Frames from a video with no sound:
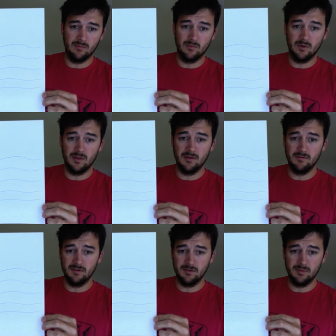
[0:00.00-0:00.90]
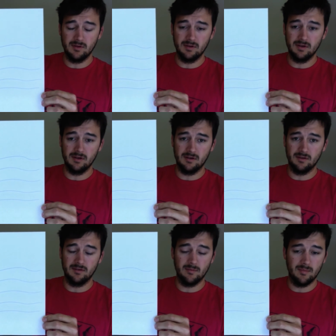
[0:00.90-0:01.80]
one, the visibility
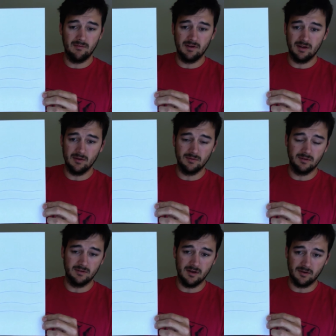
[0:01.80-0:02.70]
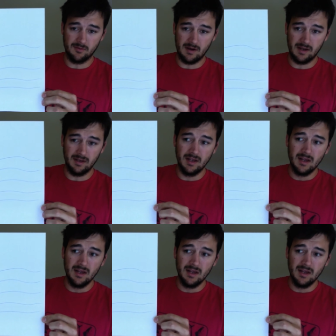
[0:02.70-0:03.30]
on some of my videos is not great.